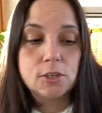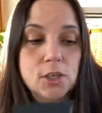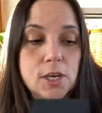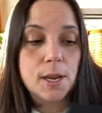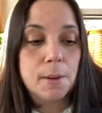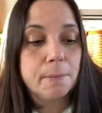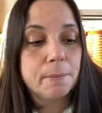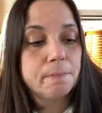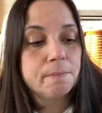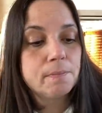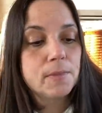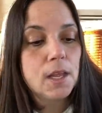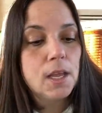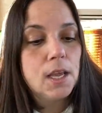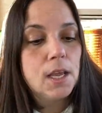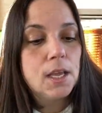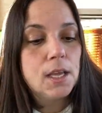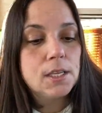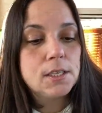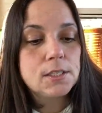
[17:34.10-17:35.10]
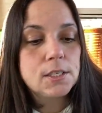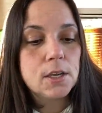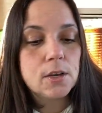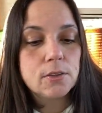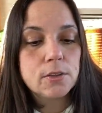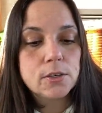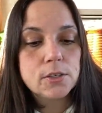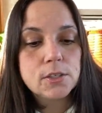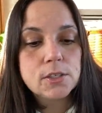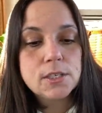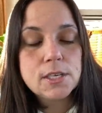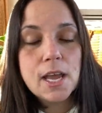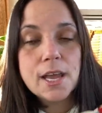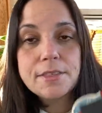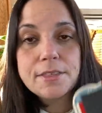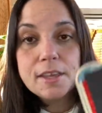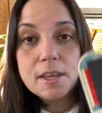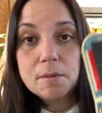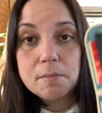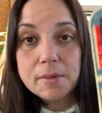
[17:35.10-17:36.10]
shape. So there's
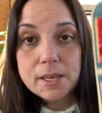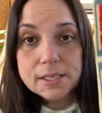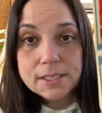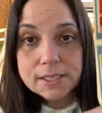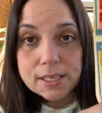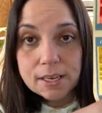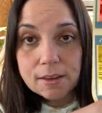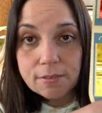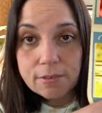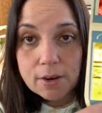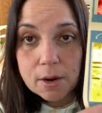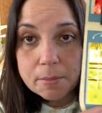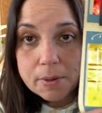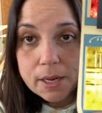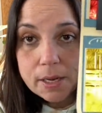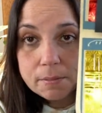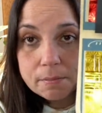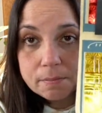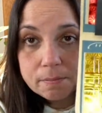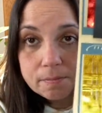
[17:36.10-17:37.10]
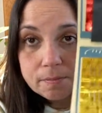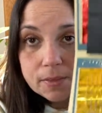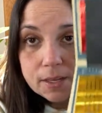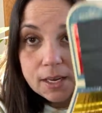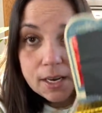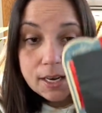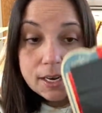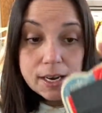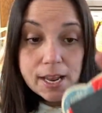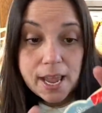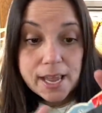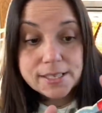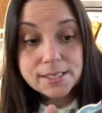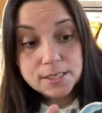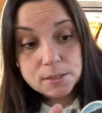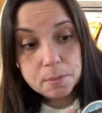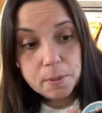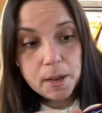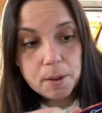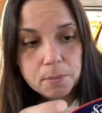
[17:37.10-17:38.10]
nothing missing from it. And it has
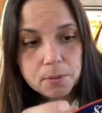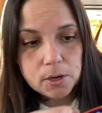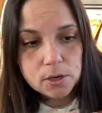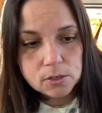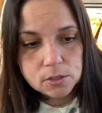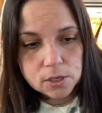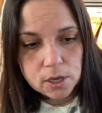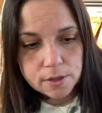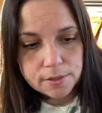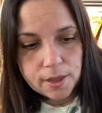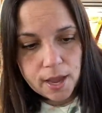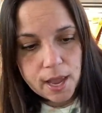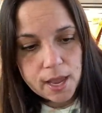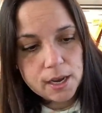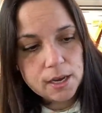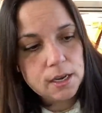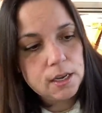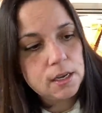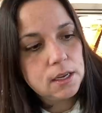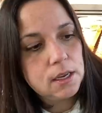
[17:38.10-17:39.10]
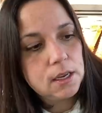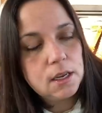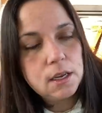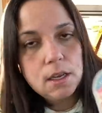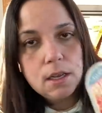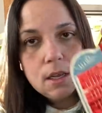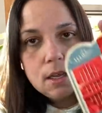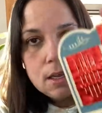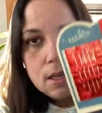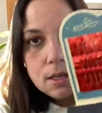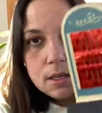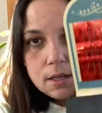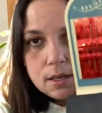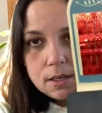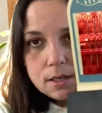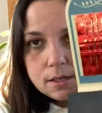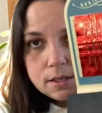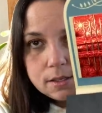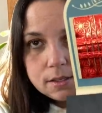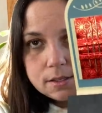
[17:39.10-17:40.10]
its paper, you saw that.
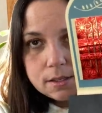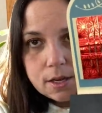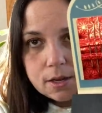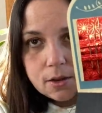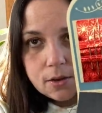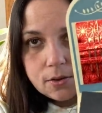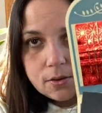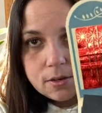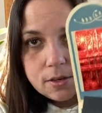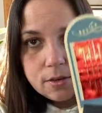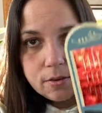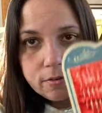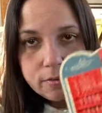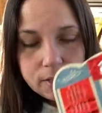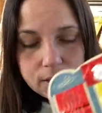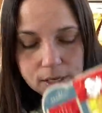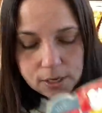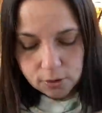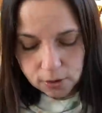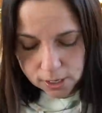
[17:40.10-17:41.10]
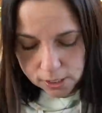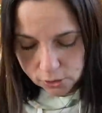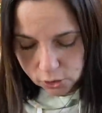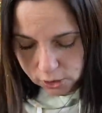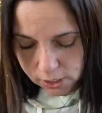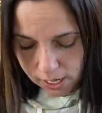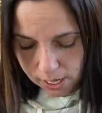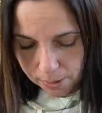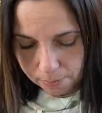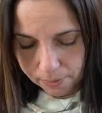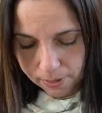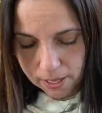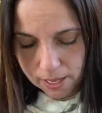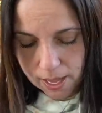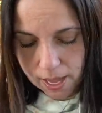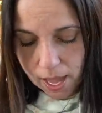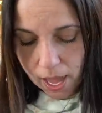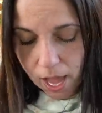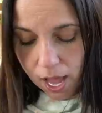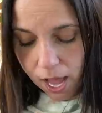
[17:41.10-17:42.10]
So, really great shape.
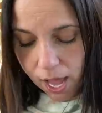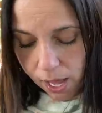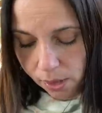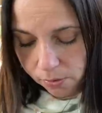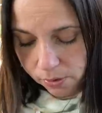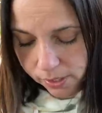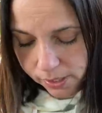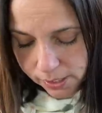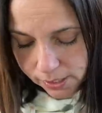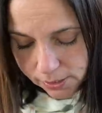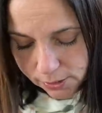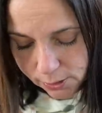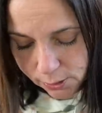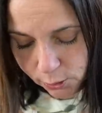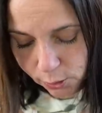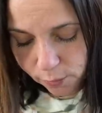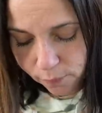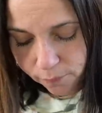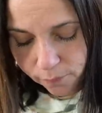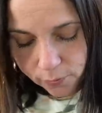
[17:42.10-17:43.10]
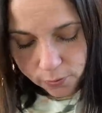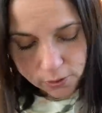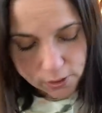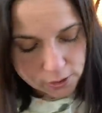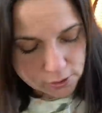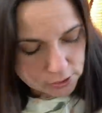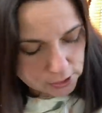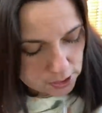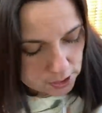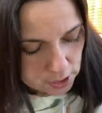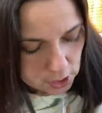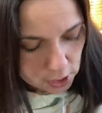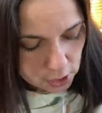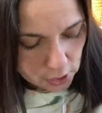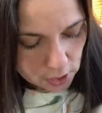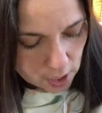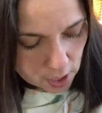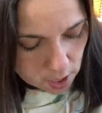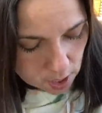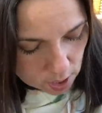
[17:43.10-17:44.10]
I will insert footage
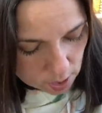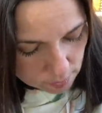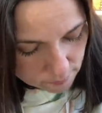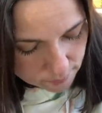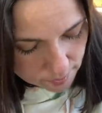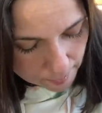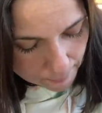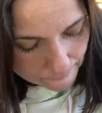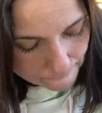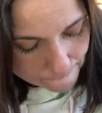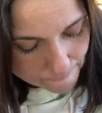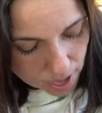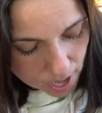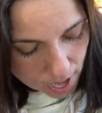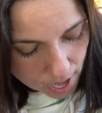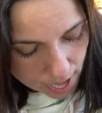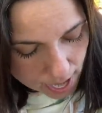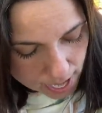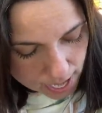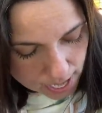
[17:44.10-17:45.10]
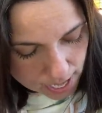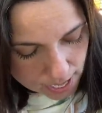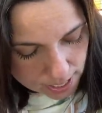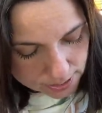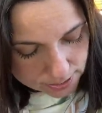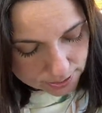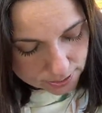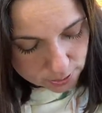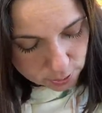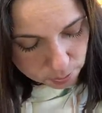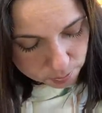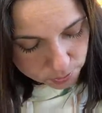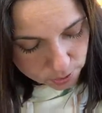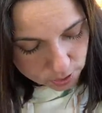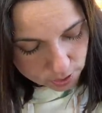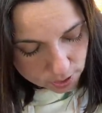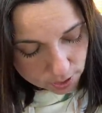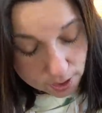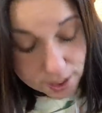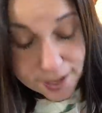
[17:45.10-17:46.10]
here of my needle book